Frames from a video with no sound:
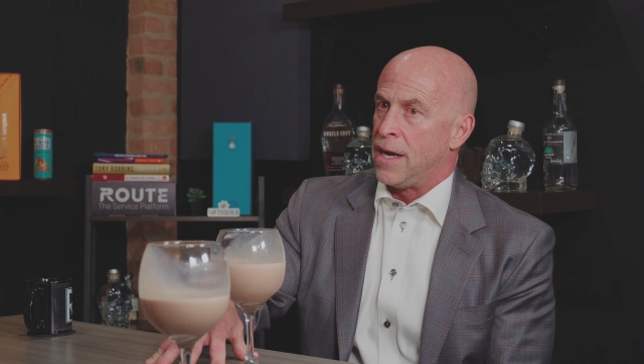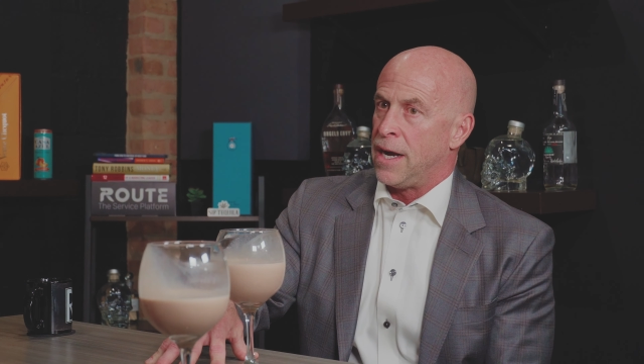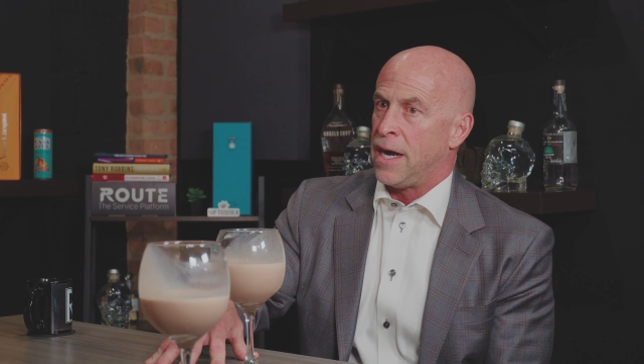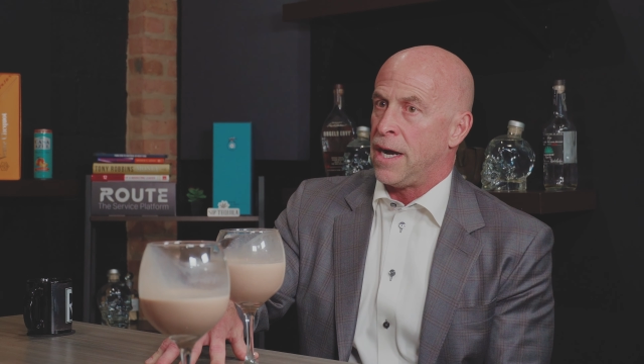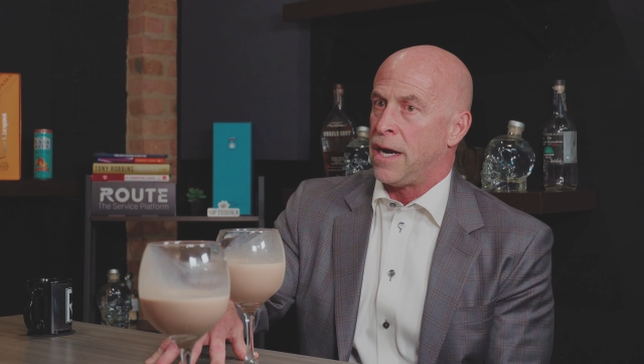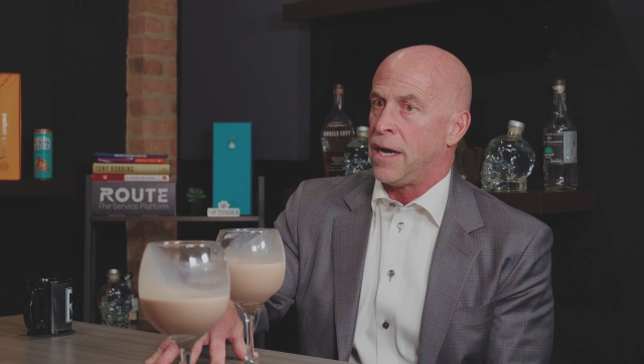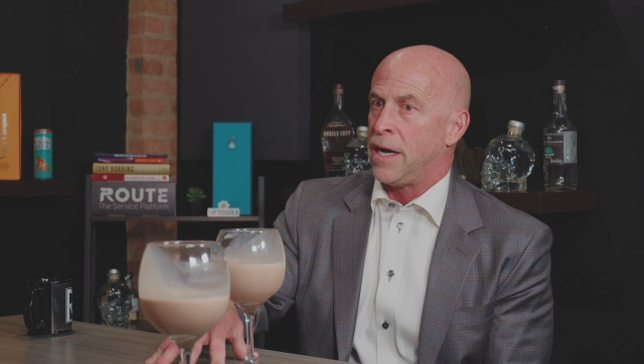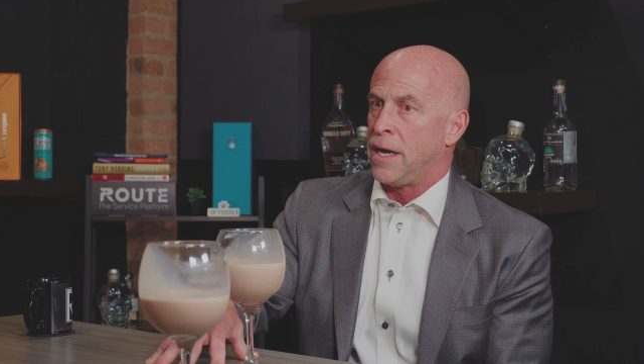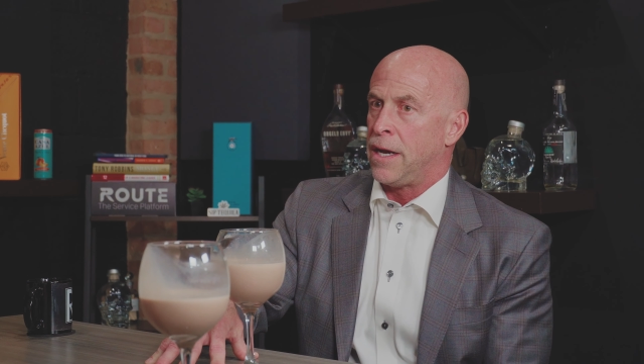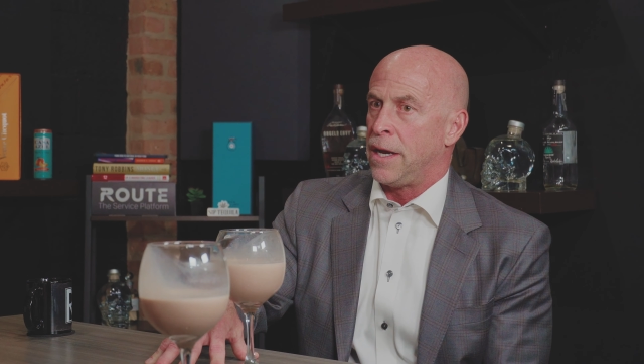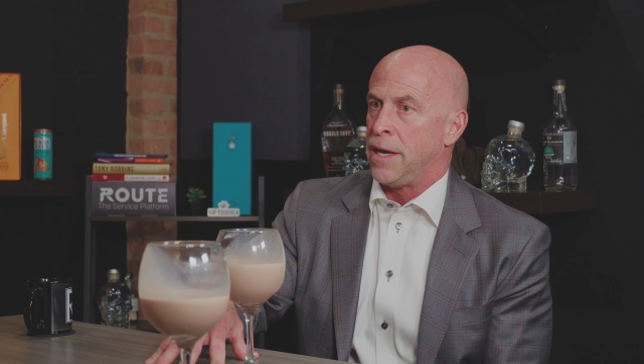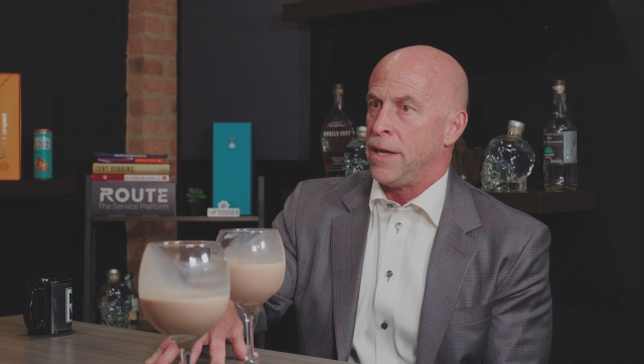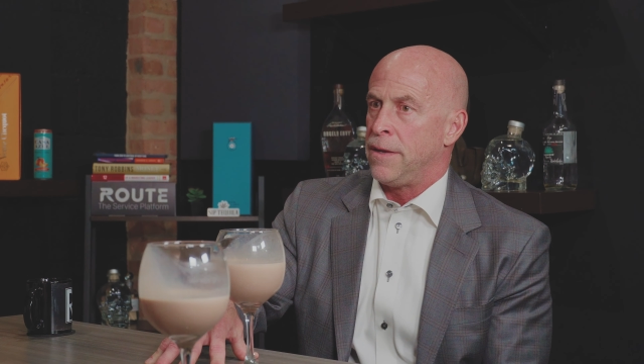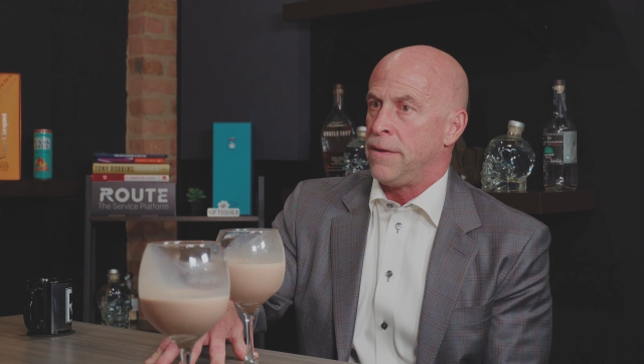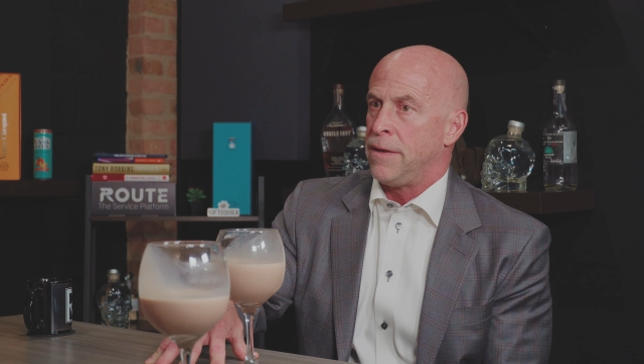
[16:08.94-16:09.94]

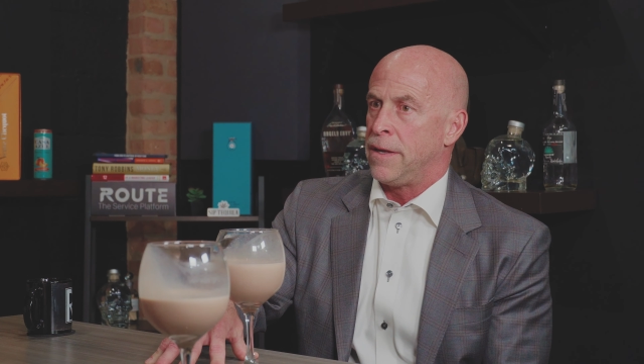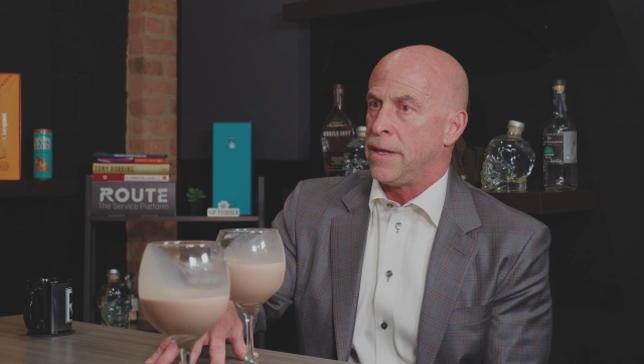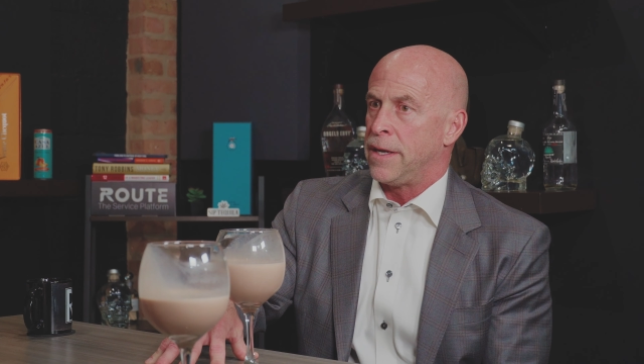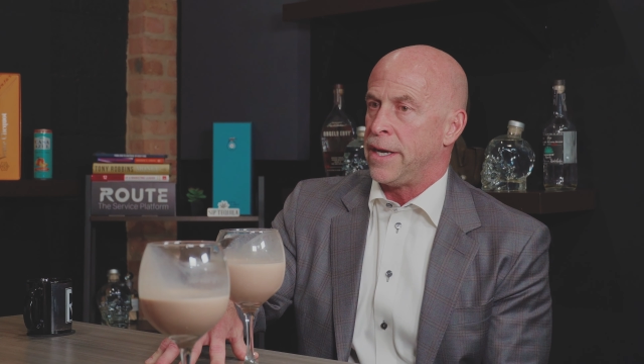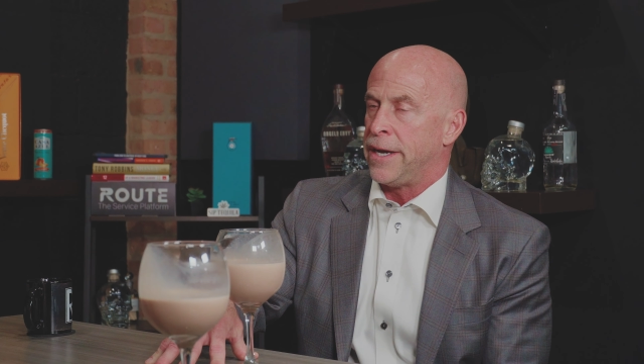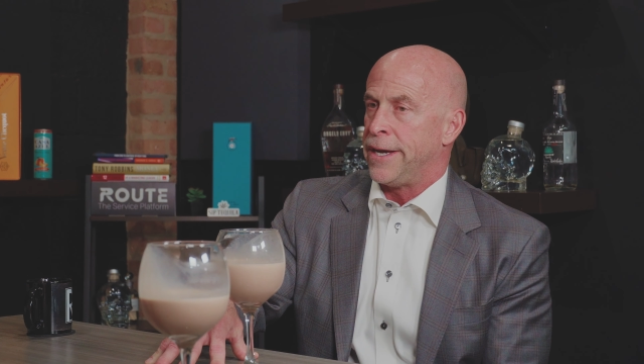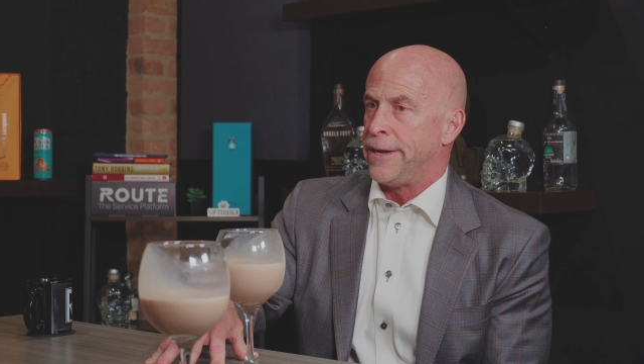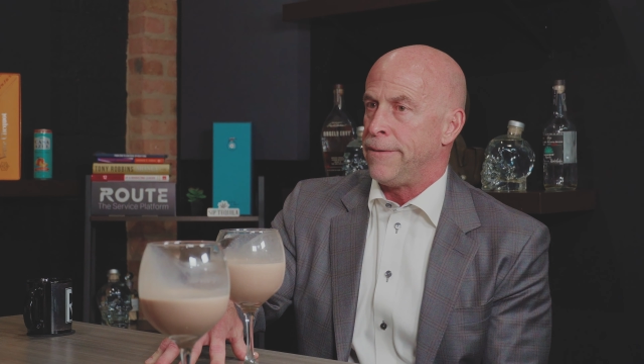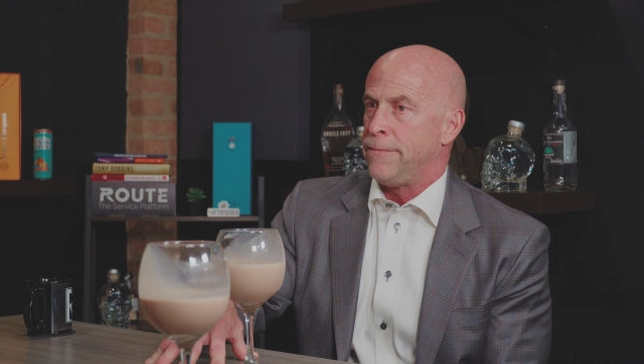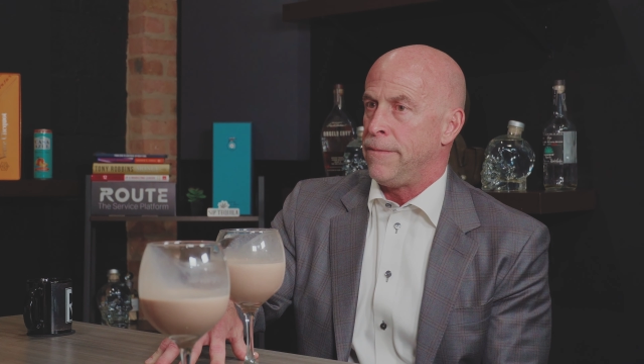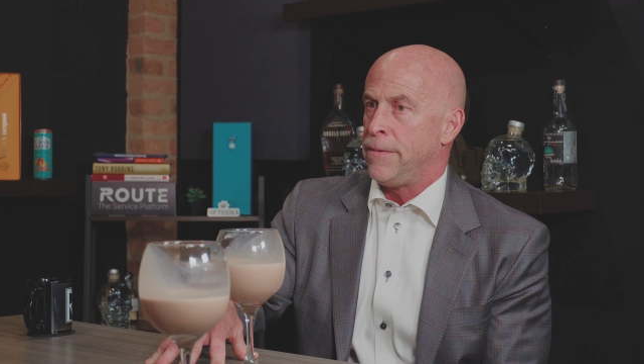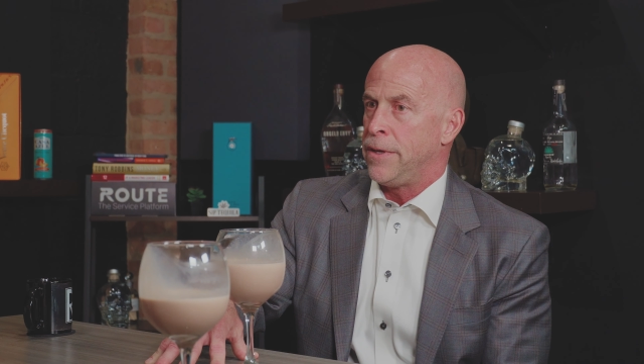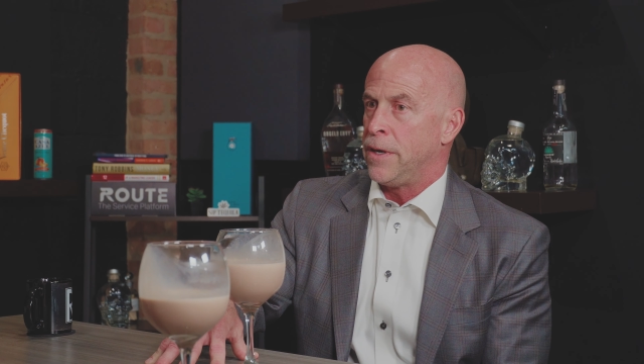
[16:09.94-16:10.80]
Uh, uh,